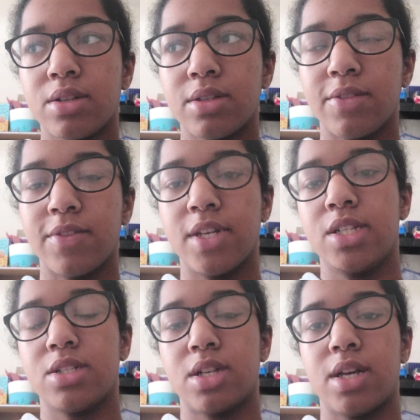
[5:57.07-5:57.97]
the
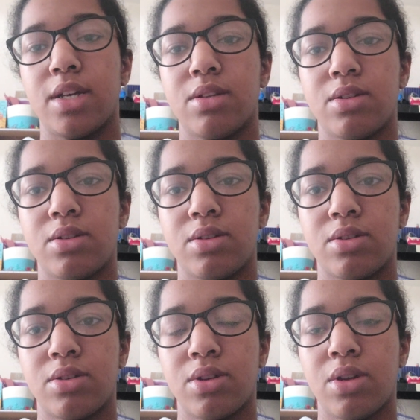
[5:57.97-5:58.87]
finish line.
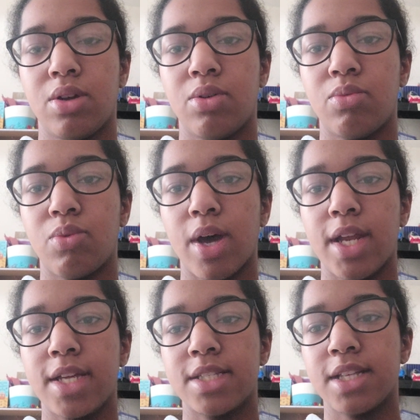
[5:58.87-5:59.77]
What
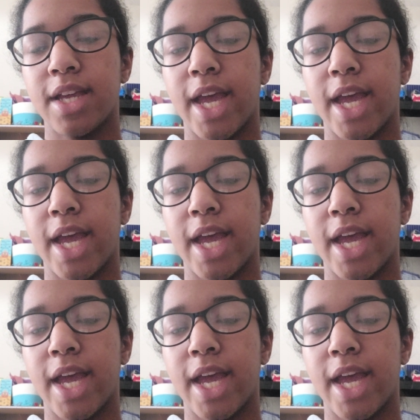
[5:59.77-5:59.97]
is the